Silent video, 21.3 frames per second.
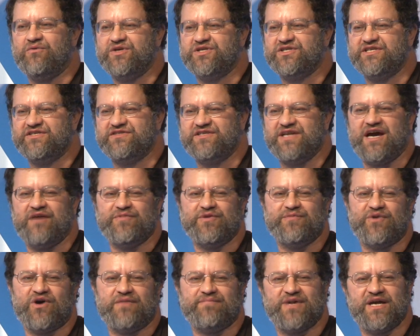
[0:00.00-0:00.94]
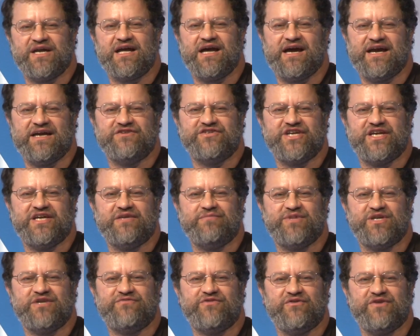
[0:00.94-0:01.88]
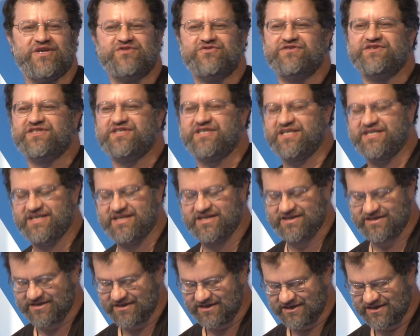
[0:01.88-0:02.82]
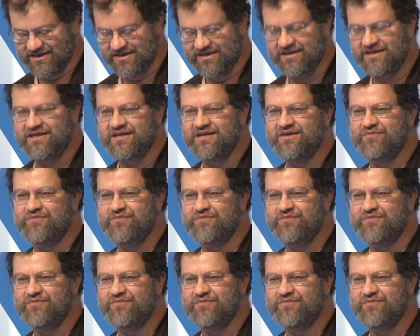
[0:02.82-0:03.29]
which has now been bought by Qiagen, but if you're interested in